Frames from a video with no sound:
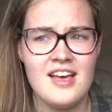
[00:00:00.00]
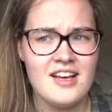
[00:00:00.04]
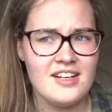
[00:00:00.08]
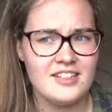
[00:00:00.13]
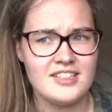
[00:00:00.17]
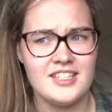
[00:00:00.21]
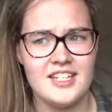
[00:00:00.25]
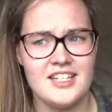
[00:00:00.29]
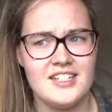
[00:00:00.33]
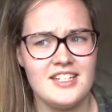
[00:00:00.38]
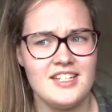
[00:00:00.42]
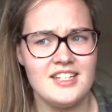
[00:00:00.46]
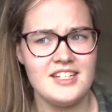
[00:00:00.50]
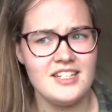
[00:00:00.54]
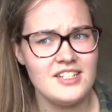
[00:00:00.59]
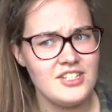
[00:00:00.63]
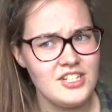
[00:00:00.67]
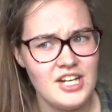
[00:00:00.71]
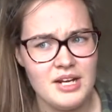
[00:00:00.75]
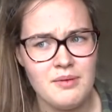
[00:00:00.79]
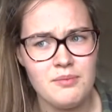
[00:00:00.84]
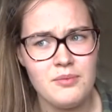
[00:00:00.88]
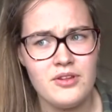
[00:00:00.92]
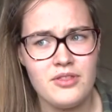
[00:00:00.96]
because I did a
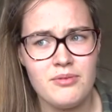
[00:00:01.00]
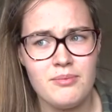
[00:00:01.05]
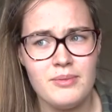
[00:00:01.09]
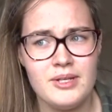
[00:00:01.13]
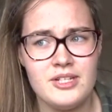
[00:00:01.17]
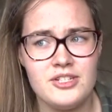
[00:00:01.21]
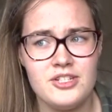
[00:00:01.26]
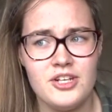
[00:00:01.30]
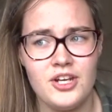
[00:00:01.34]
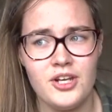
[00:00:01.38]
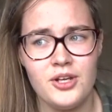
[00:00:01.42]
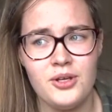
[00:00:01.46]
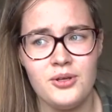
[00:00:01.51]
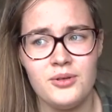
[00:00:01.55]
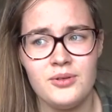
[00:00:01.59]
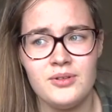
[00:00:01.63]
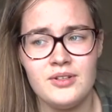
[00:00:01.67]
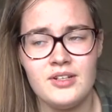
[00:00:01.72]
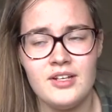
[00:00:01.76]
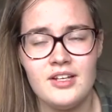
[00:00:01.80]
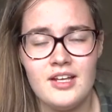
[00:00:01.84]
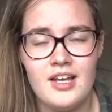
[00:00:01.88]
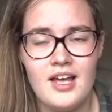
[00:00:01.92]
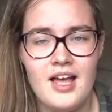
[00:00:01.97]
jam with me
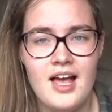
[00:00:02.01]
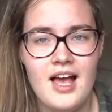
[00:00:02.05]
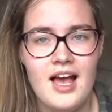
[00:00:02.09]
June,